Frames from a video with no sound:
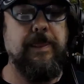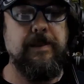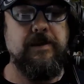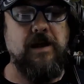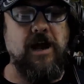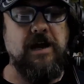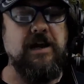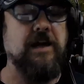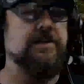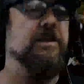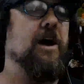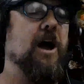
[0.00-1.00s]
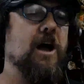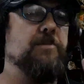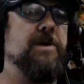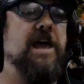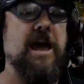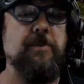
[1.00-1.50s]
I'd like. I'd
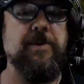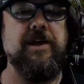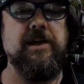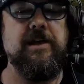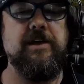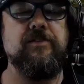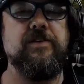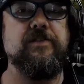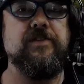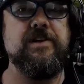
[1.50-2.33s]
be happy even if.